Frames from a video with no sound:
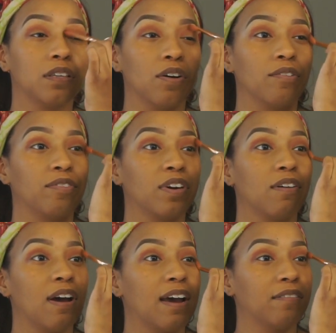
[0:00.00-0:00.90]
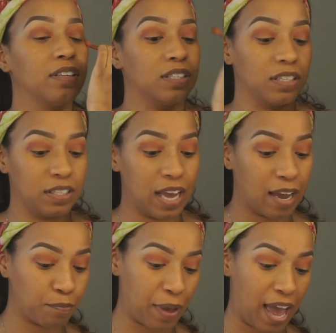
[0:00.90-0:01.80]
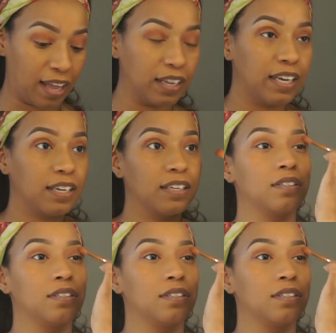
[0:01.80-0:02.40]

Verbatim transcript: So if you don't have this exact palette,